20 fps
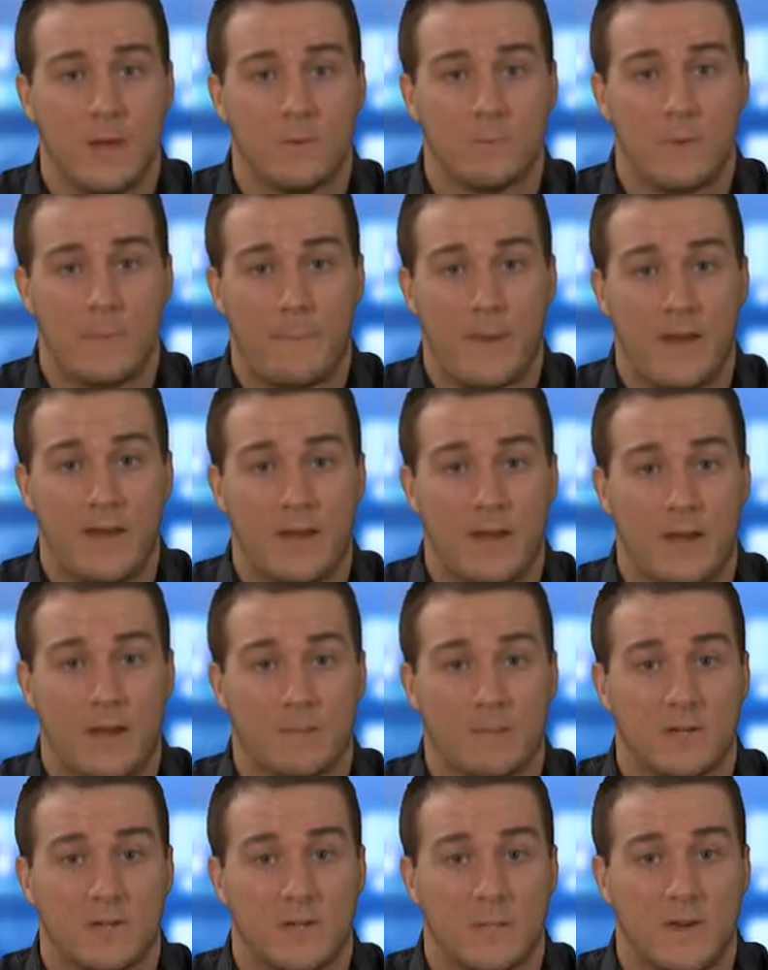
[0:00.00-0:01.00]
Repeating at
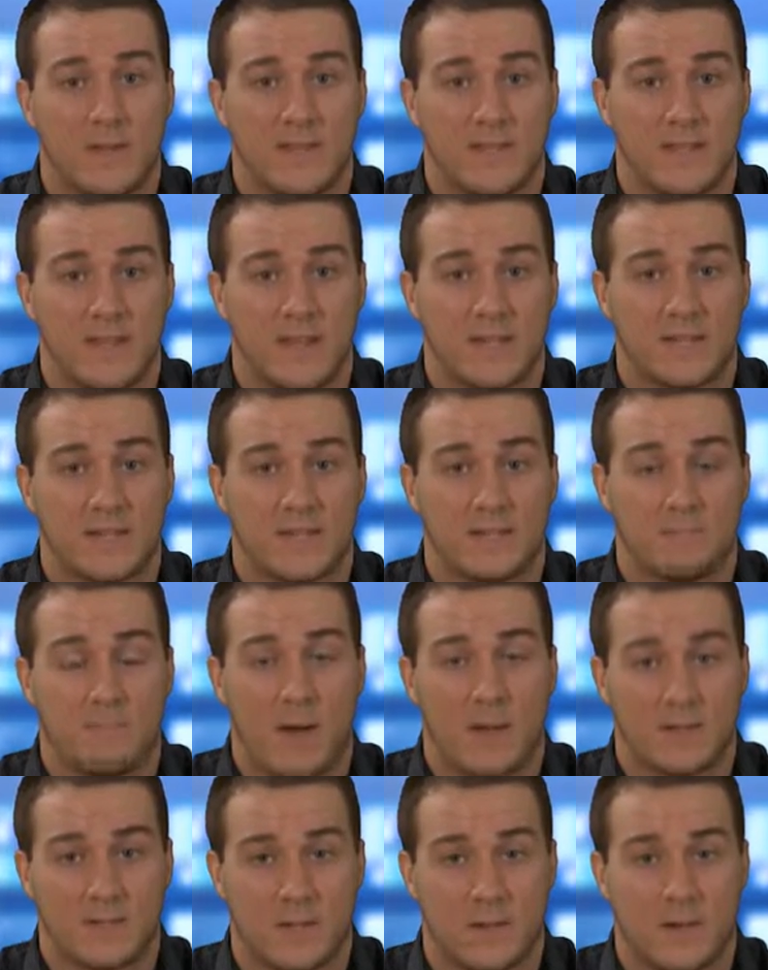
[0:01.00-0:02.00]
number 26 is
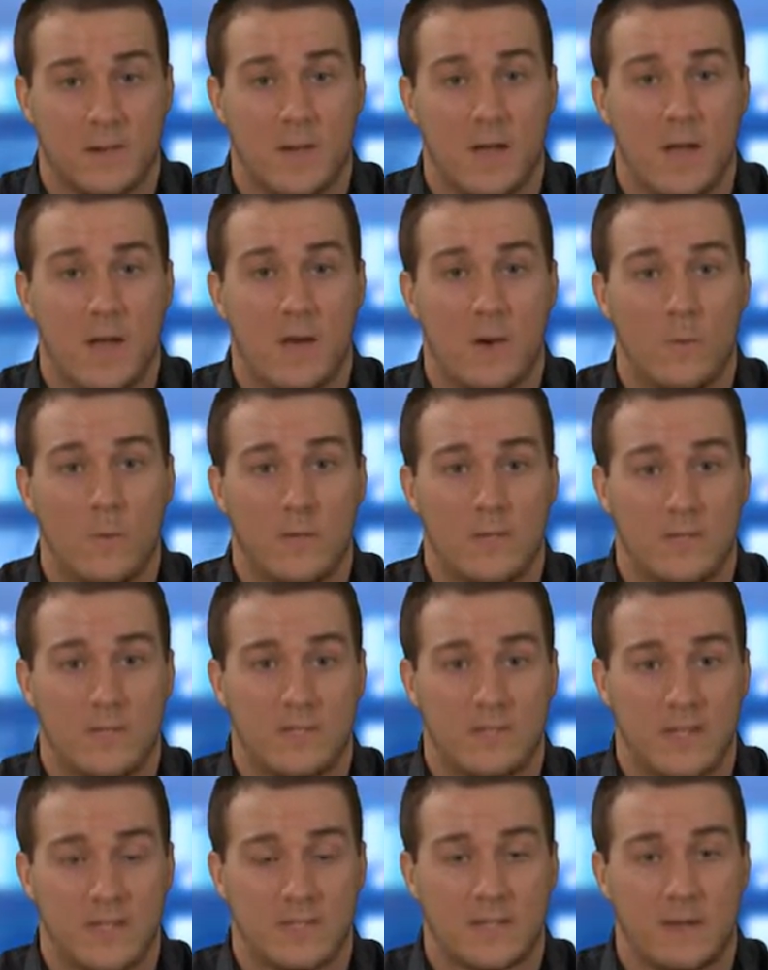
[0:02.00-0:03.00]
Bussard with
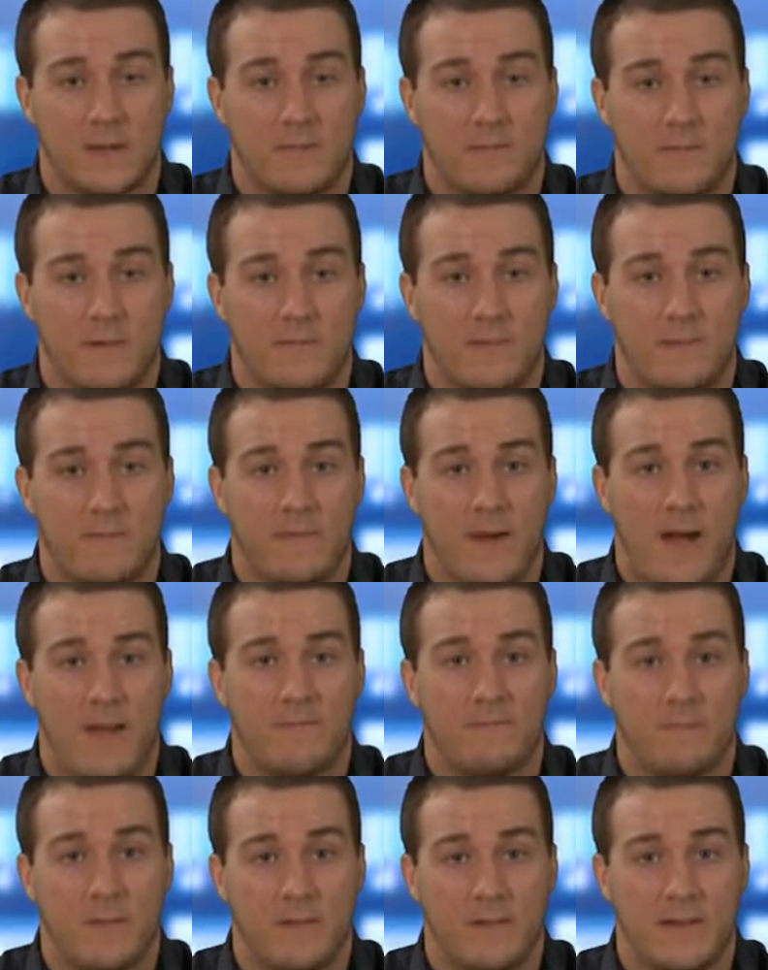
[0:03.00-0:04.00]

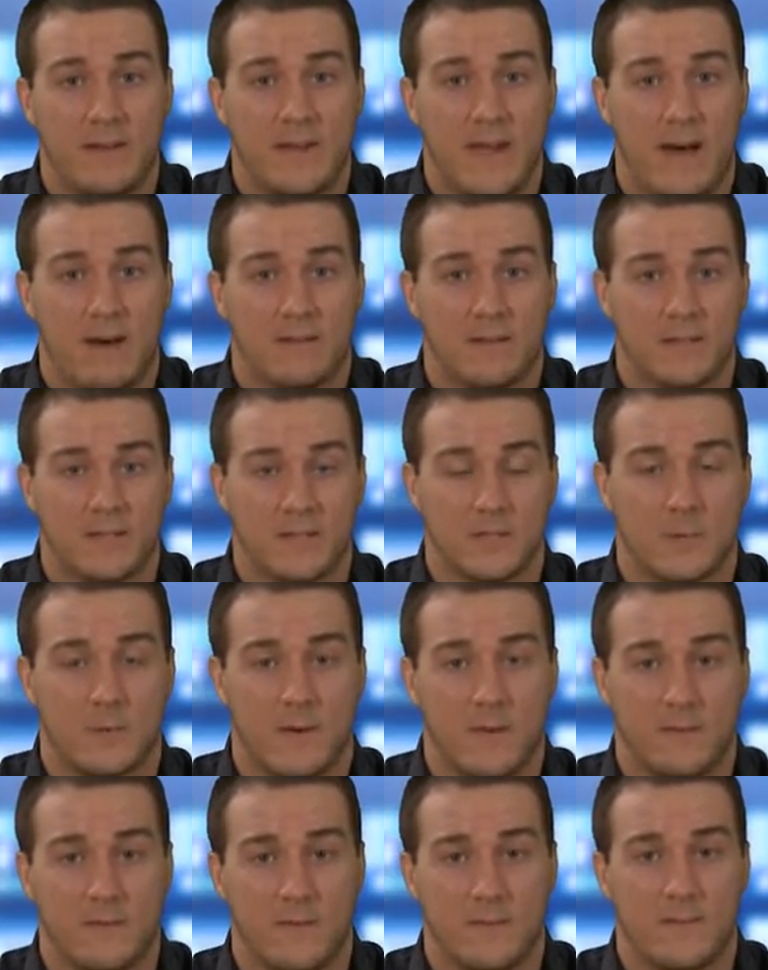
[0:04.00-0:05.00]
$655 million in
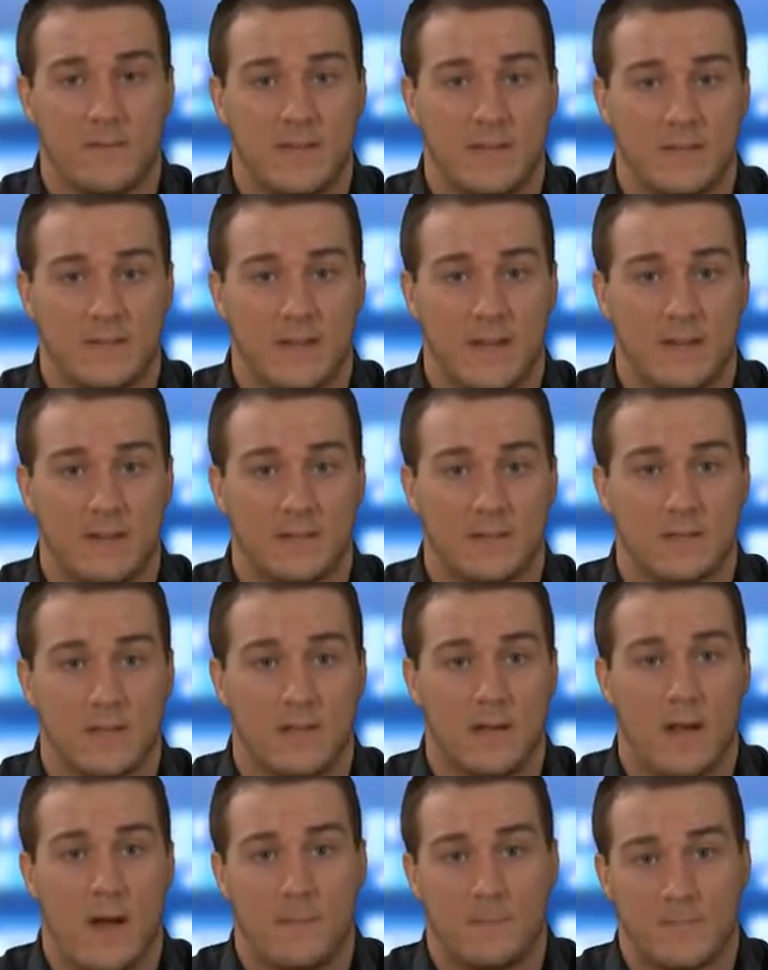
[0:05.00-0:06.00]
2015 sales,
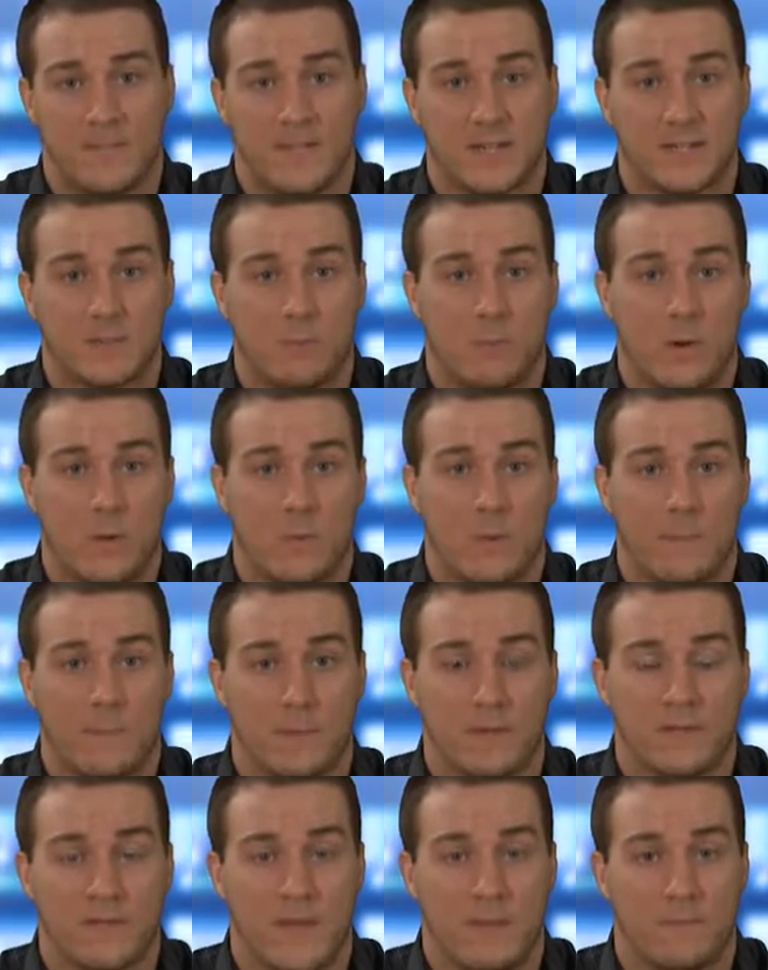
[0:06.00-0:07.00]
up
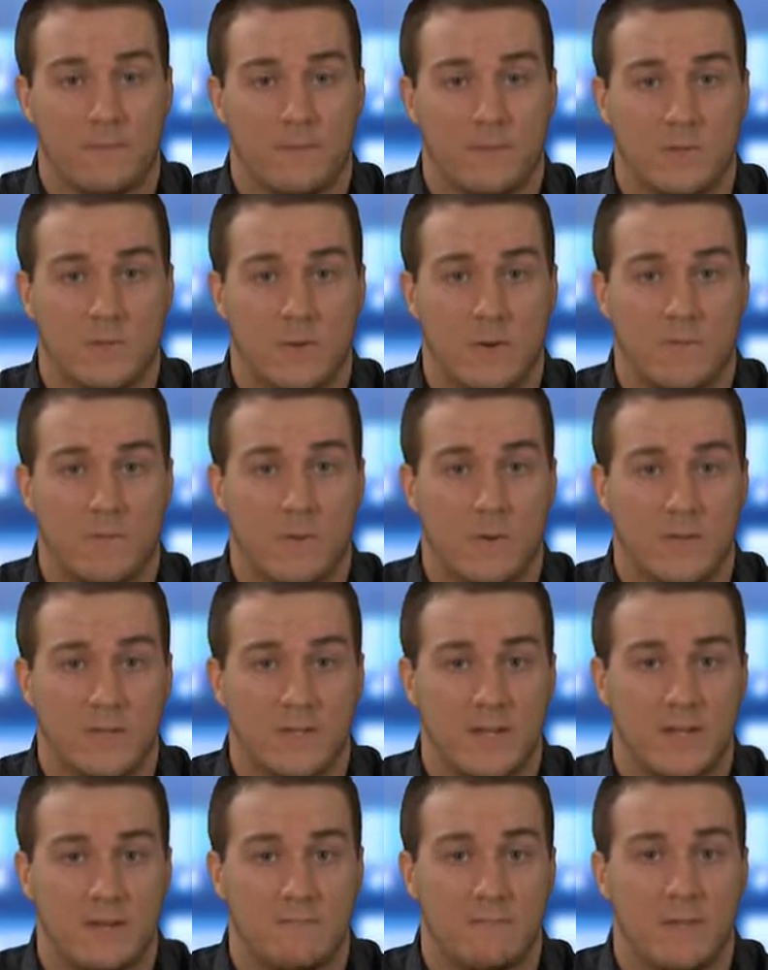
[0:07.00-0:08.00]
6.1% from
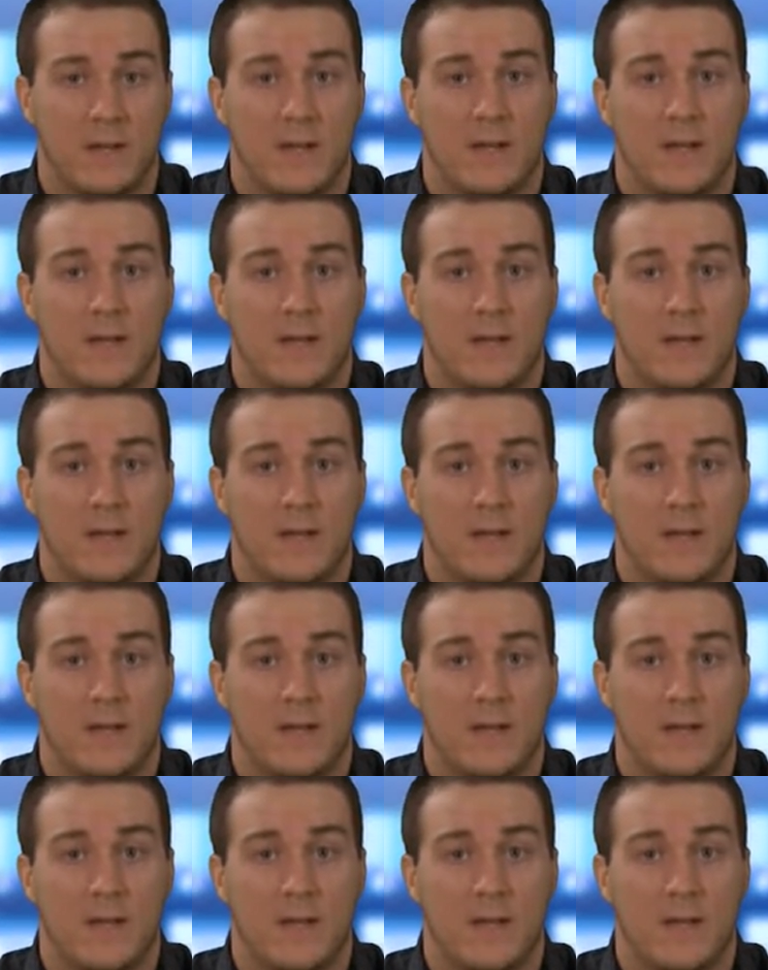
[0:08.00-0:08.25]
2014.